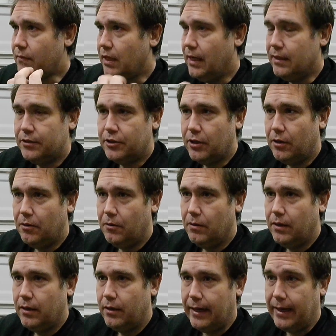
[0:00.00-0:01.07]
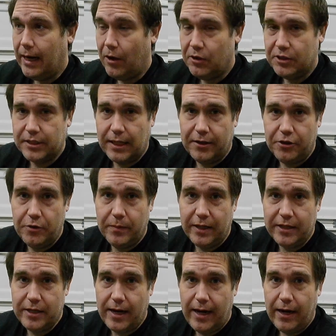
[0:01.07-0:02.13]
And so now it's got too
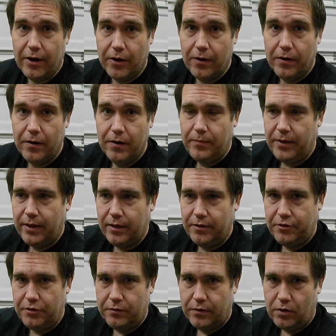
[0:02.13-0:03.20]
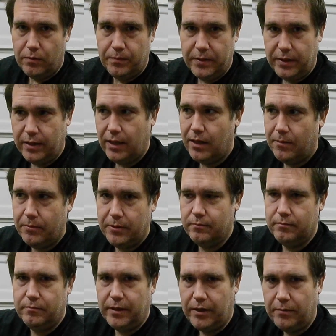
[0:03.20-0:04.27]
much air because you've opened up,
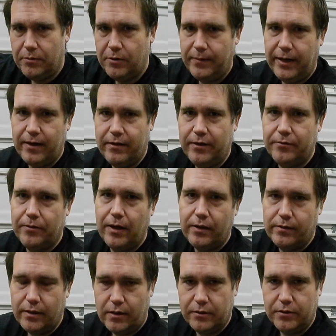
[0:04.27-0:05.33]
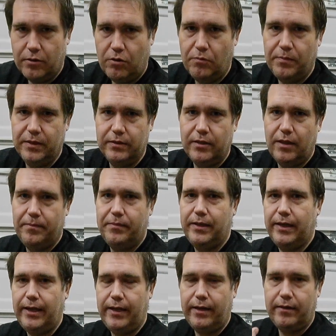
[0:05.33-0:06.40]
when you pull back on the throttle, it also opens up
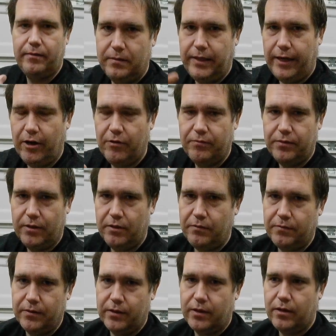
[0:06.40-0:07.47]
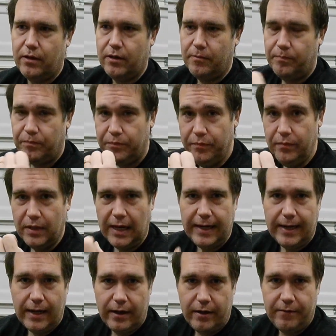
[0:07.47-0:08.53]
the, the airflow for the carb and
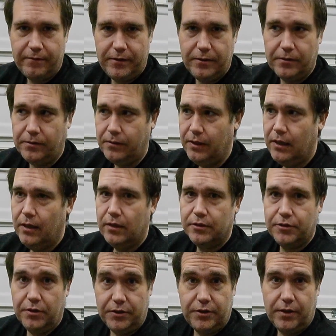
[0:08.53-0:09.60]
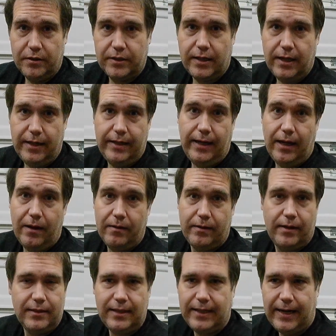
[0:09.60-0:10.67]
not enough fuel, so it starts cutting out
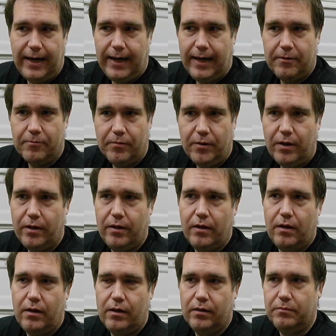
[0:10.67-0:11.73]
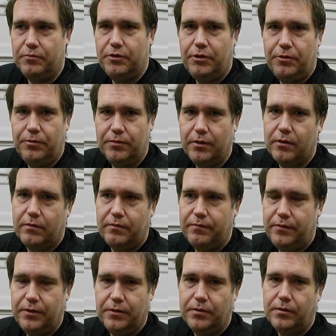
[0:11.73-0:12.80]
because it can't run on too little
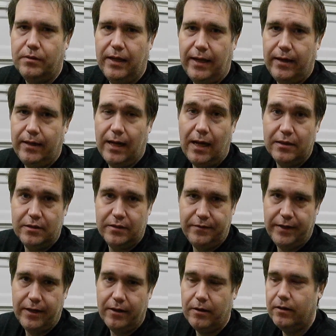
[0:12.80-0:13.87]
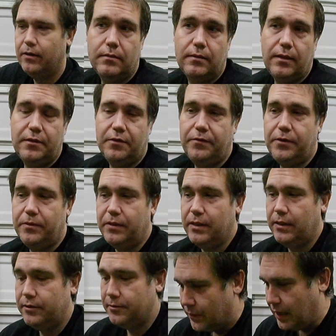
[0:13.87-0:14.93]
fuel and lots of air. That's a few
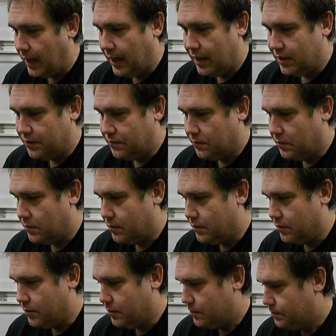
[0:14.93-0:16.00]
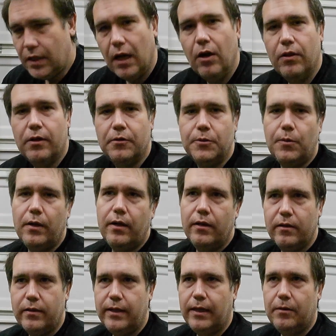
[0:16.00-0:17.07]
things. As for, oh, there was one
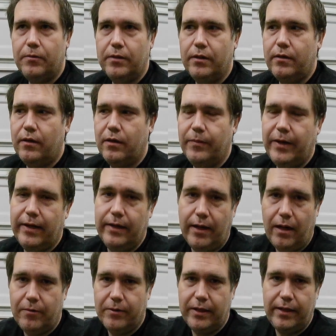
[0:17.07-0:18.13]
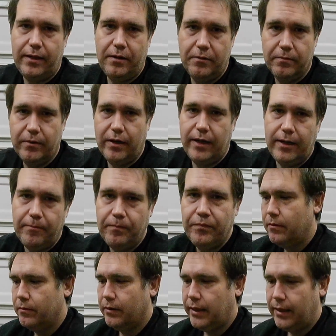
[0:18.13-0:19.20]
other thing I wanted to talk about, not related to running,
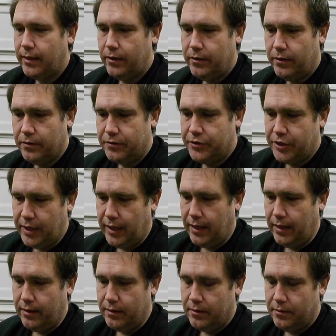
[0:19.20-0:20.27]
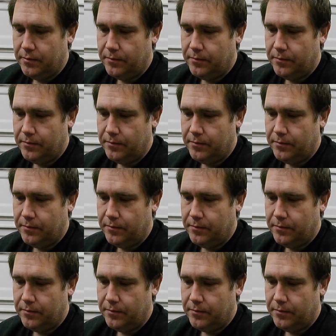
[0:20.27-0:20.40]
related to your chain.